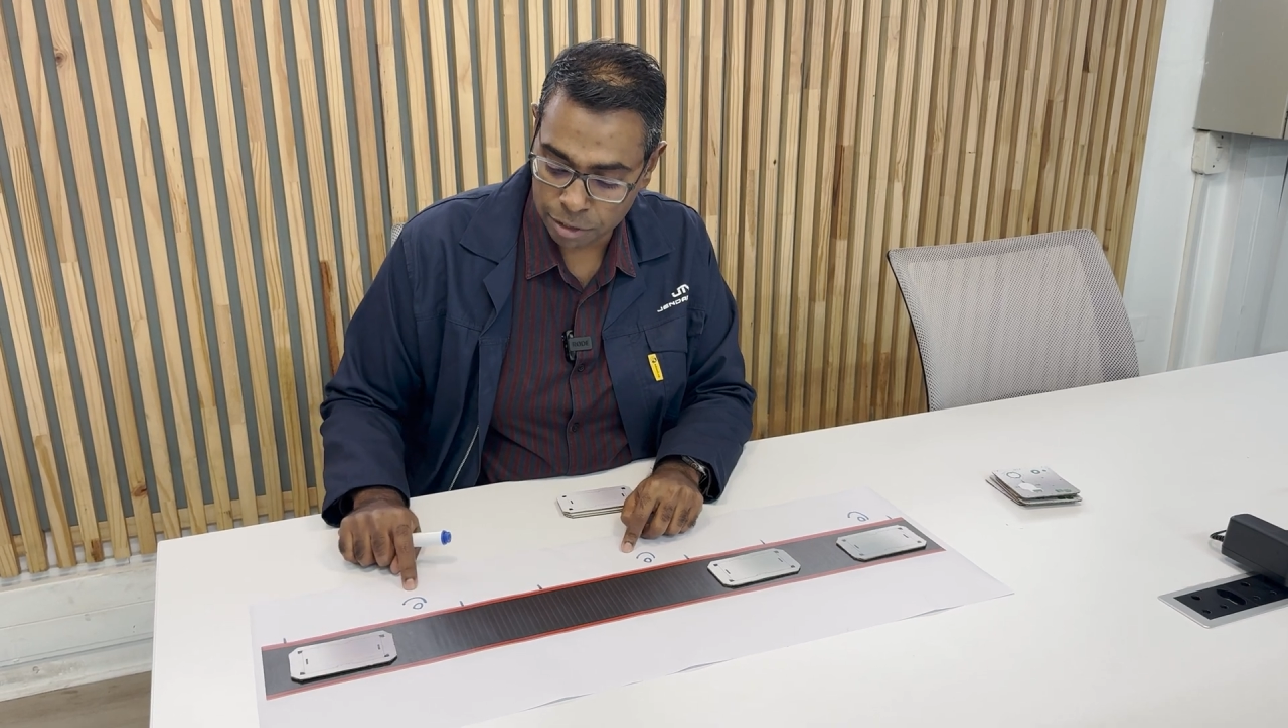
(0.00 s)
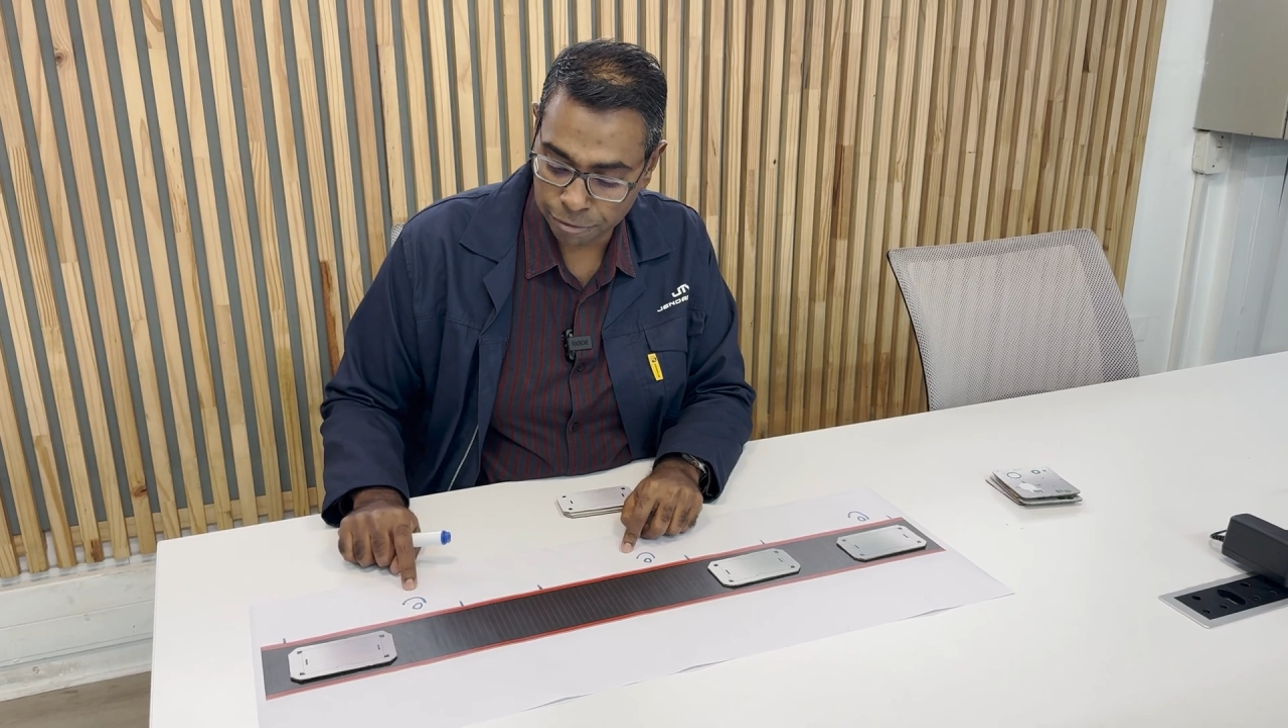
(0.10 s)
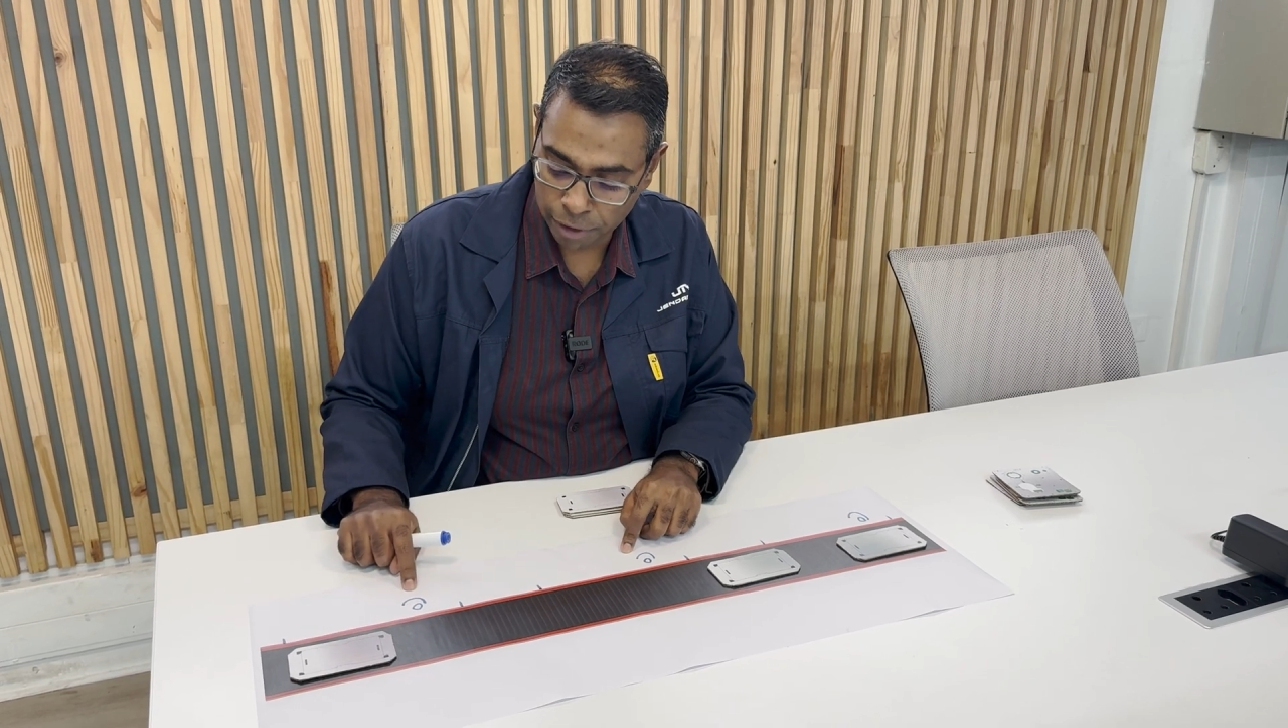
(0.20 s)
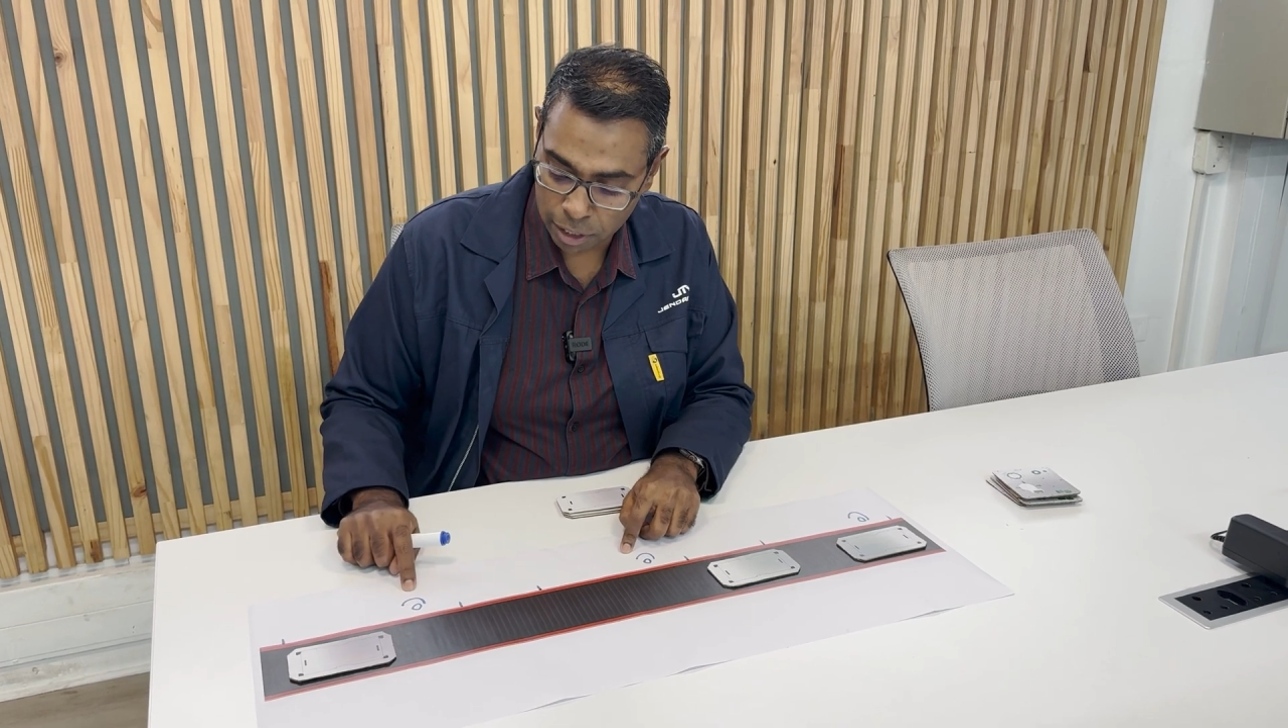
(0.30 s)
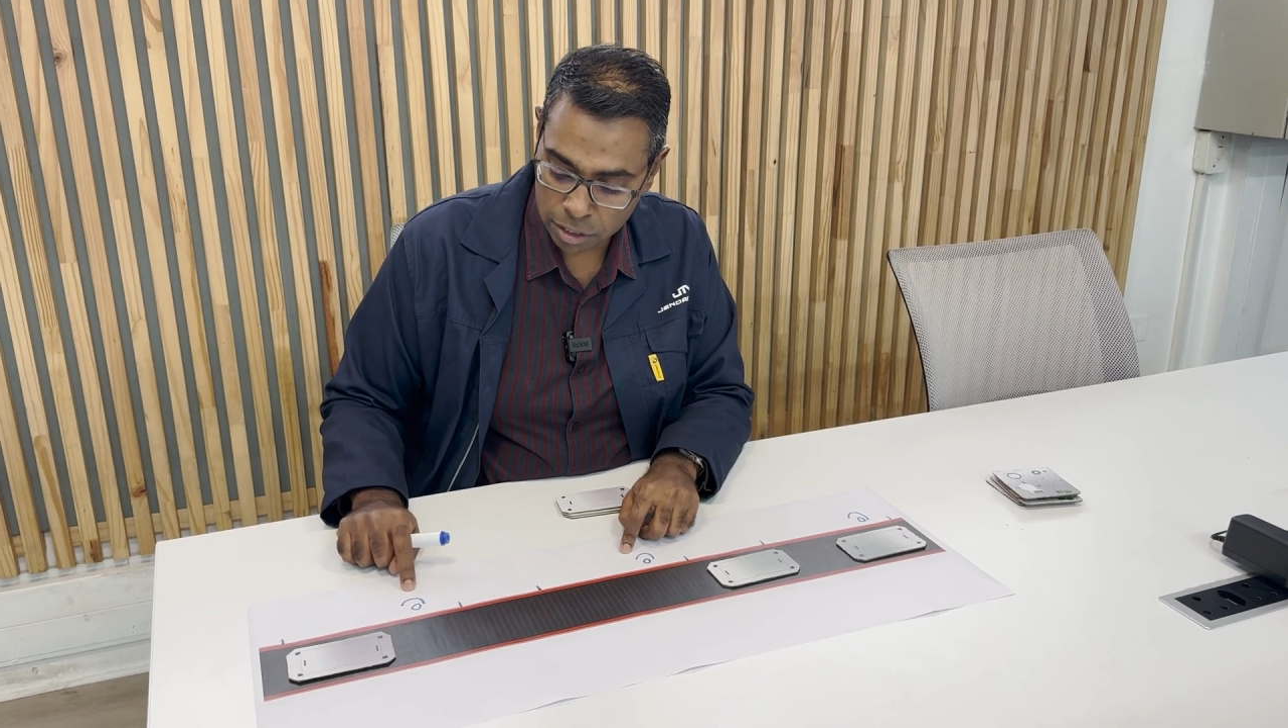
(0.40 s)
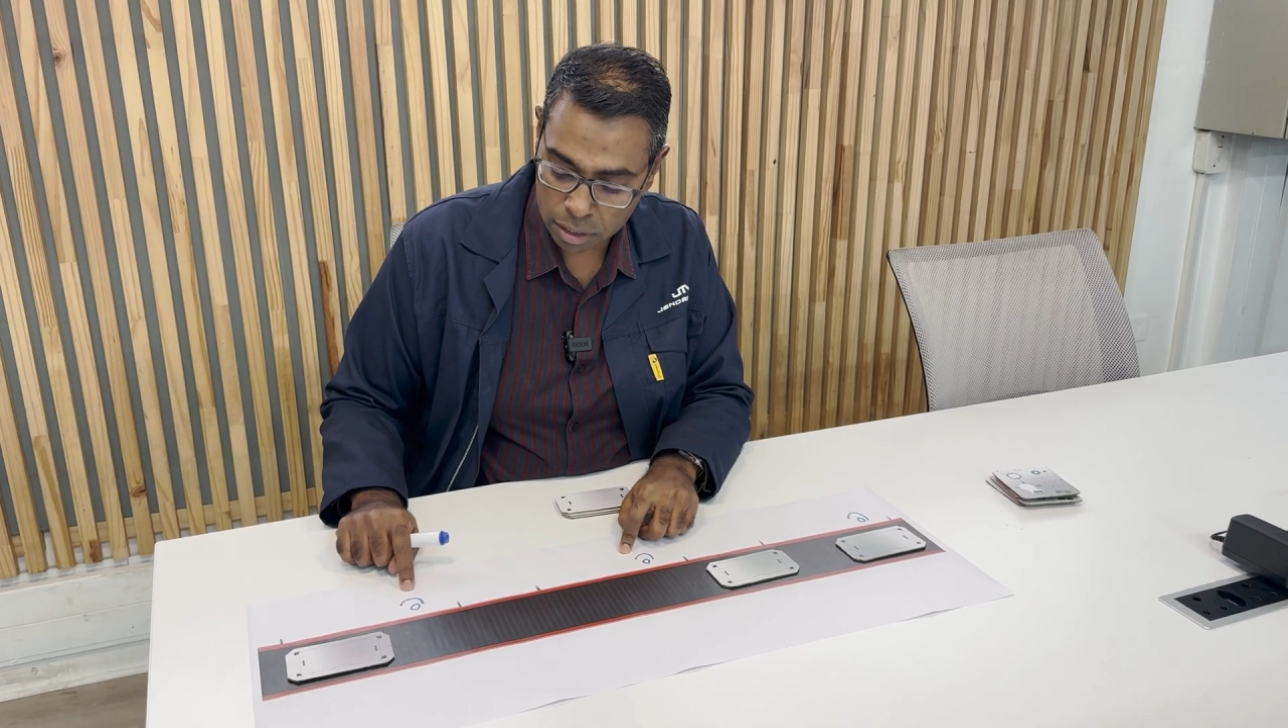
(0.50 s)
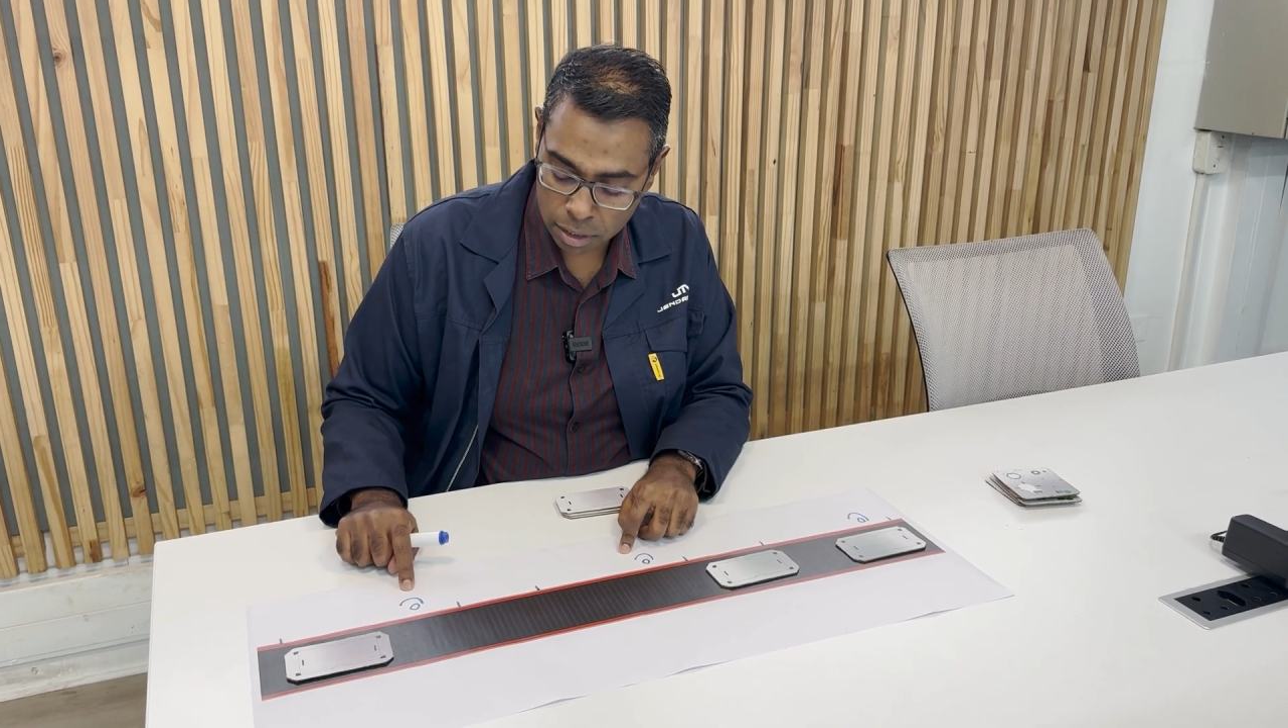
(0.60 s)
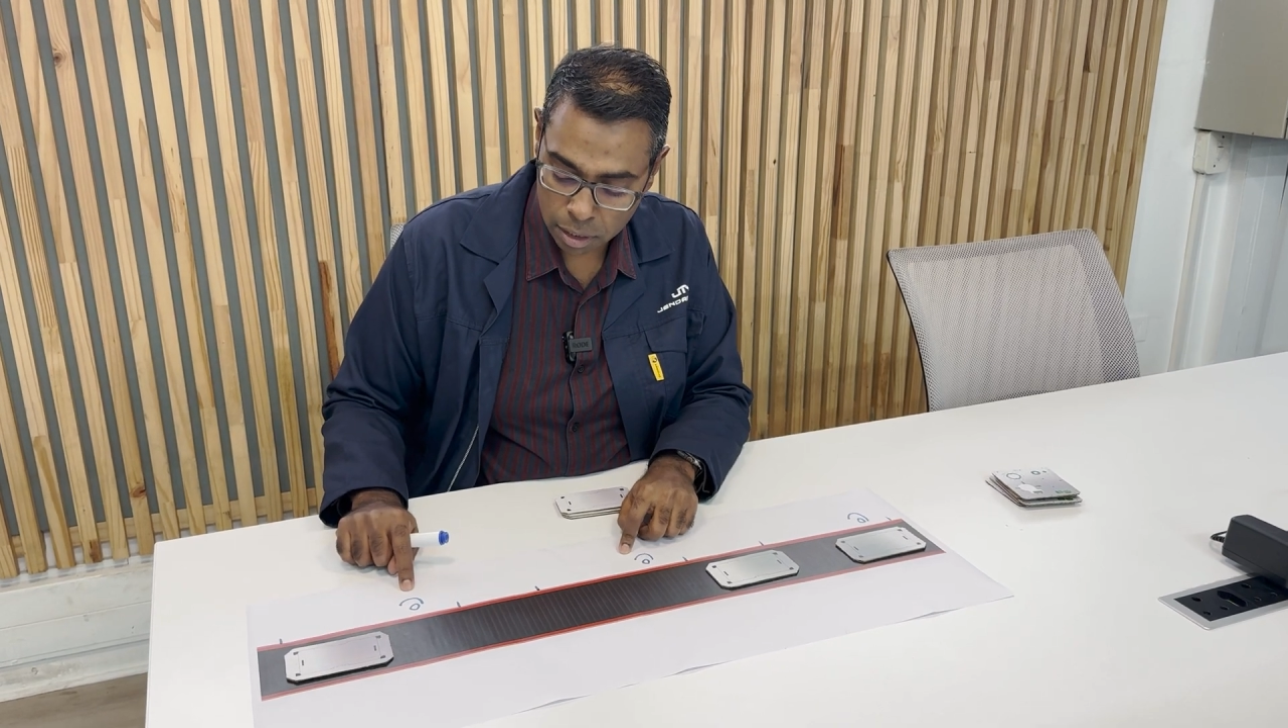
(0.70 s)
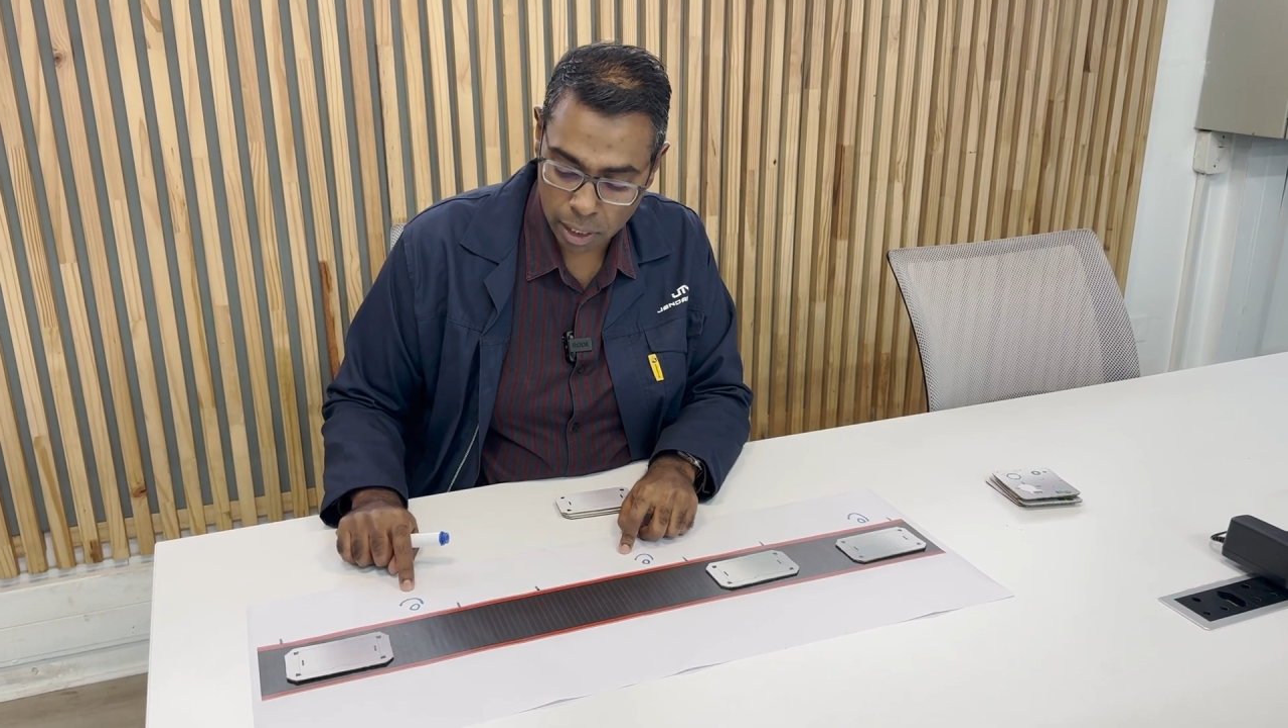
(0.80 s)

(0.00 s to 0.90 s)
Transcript: finished.